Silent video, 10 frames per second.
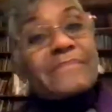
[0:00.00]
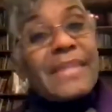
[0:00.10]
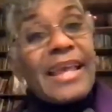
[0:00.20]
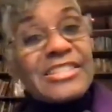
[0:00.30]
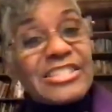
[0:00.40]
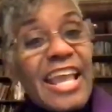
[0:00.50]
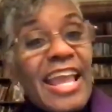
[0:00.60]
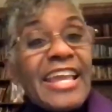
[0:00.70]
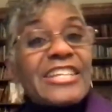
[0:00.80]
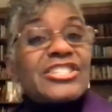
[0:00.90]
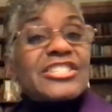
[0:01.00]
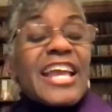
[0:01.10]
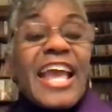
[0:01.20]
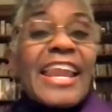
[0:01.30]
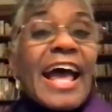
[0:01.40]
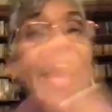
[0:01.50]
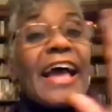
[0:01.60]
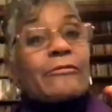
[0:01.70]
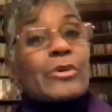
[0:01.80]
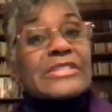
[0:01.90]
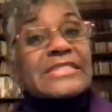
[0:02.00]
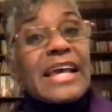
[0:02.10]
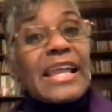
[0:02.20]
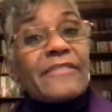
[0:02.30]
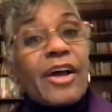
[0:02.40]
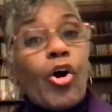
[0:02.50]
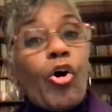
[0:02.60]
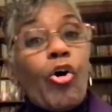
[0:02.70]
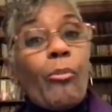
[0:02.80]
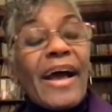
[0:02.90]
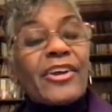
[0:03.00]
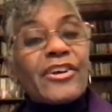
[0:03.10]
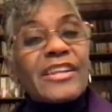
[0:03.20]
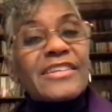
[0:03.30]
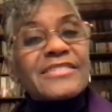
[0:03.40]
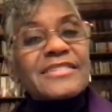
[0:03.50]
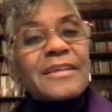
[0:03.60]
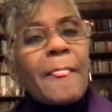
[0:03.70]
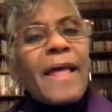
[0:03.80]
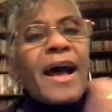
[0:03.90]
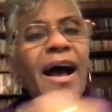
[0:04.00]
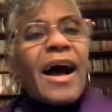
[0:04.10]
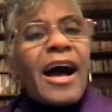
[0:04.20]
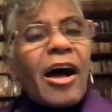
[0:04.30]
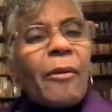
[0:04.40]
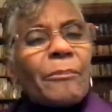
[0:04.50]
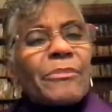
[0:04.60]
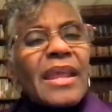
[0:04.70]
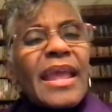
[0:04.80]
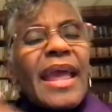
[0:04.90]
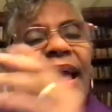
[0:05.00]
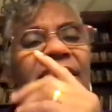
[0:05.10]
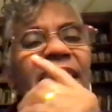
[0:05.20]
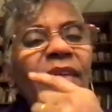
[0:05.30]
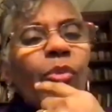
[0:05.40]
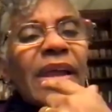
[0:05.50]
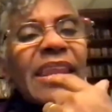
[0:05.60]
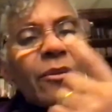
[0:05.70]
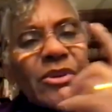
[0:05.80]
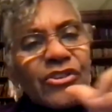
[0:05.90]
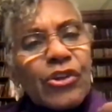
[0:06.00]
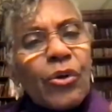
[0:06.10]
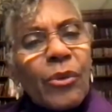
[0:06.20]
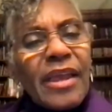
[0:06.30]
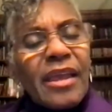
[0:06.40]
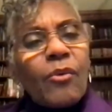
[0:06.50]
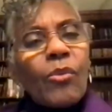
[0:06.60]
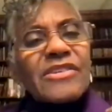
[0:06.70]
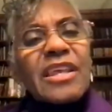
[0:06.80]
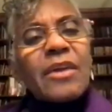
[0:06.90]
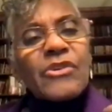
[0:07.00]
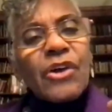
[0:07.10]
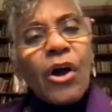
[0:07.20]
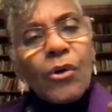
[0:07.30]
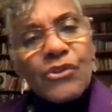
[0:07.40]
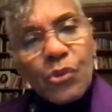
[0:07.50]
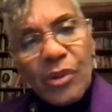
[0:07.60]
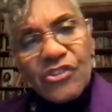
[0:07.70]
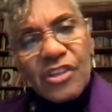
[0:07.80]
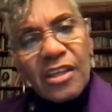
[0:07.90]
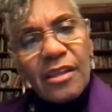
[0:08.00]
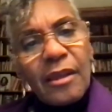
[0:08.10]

exchange, and I was kind of, oh my goodness. And what he was doing was he was code switching.